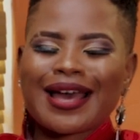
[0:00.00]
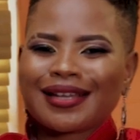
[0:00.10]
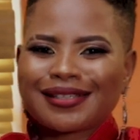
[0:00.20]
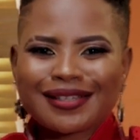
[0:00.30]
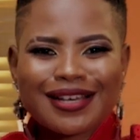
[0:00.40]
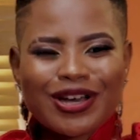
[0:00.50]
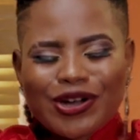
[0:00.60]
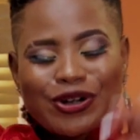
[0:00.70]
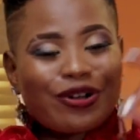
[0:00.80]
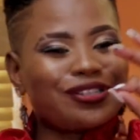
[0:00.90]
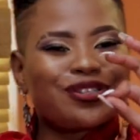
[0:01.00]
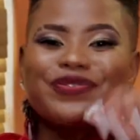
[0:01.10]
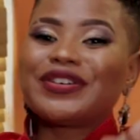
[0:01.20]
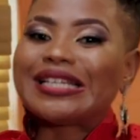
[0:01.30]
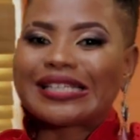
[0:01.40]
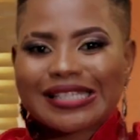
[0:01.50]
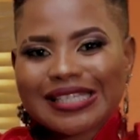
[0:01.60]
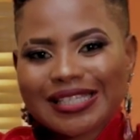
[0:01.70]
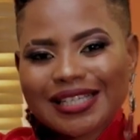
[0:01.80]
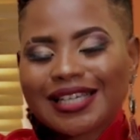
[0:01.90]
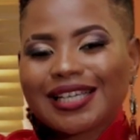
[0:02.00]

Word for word: that. cross off a list.